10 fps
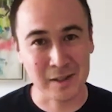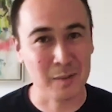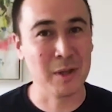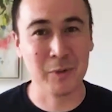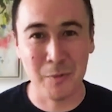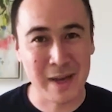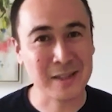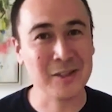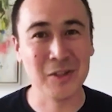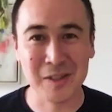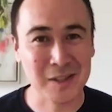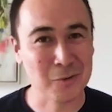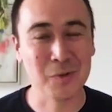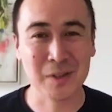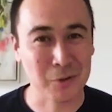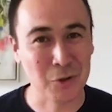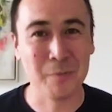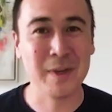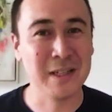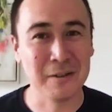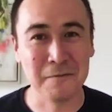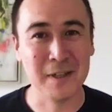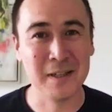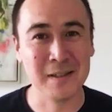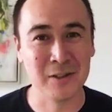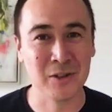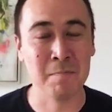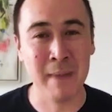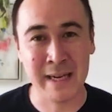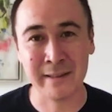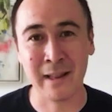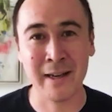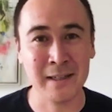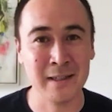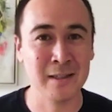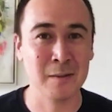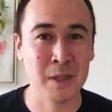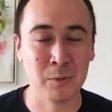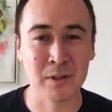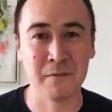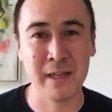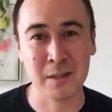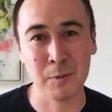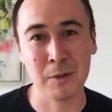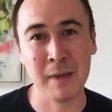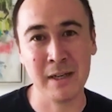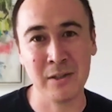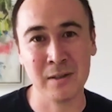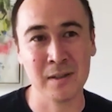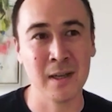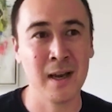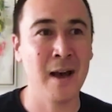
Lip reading: subliminal messages through social media feeds and just mainline it into people's Facebook pages.